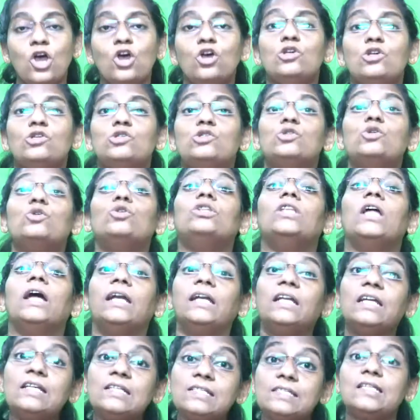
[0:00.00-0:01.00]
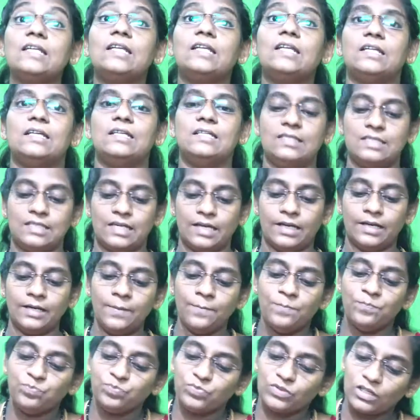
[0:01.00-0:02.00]
So that is the reason
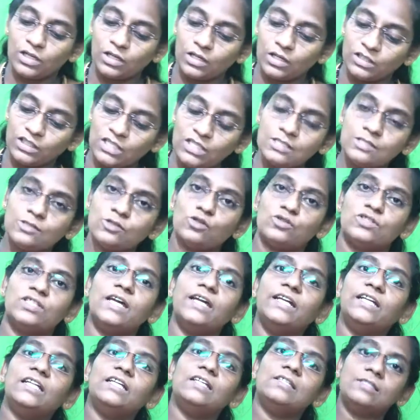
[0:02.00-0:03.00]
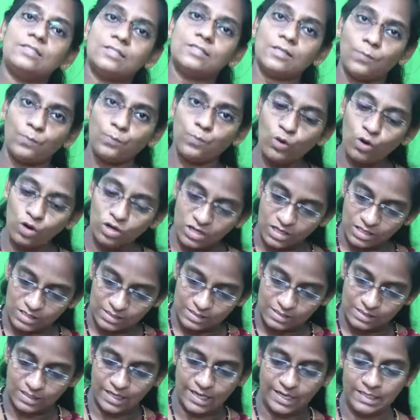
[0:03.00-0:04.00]
these societies support
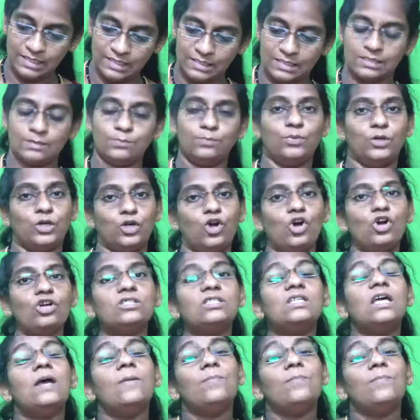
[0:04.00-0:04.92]
science, because